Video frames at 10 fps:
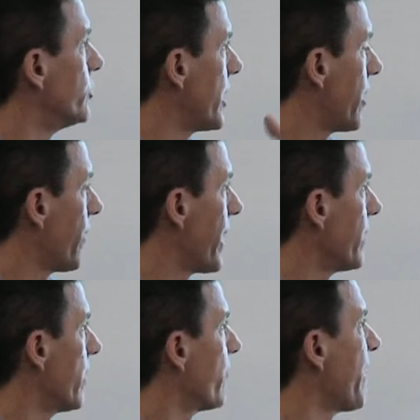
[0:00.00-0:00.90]
can
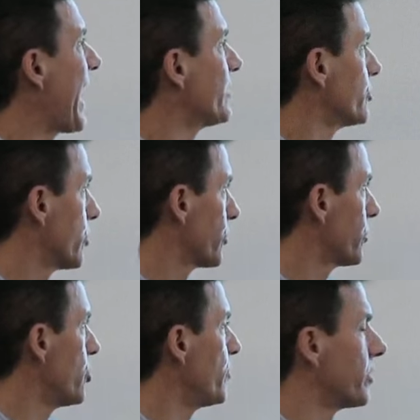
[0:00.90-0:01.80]
generate faster
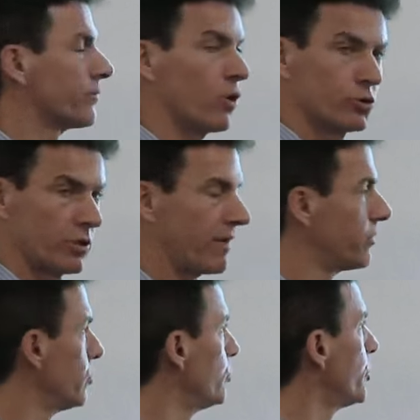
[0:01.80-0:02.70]
cumulative cultural
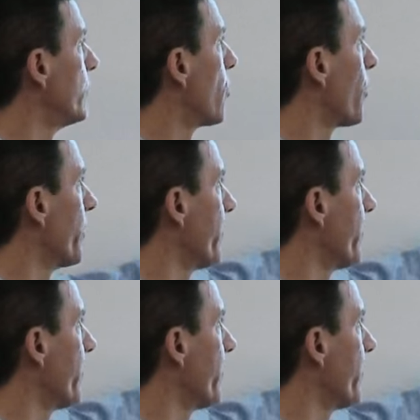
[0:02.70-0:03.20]
evolution, more